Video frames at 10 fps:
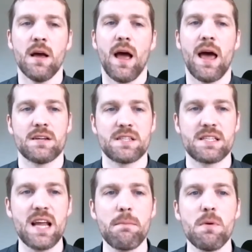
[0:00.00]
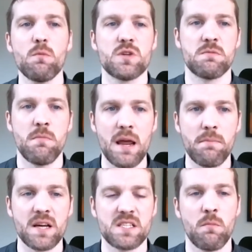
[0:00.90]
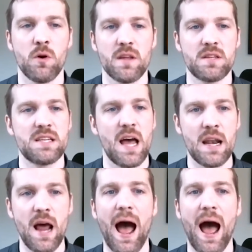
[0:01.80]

And a statement was made by someone that said,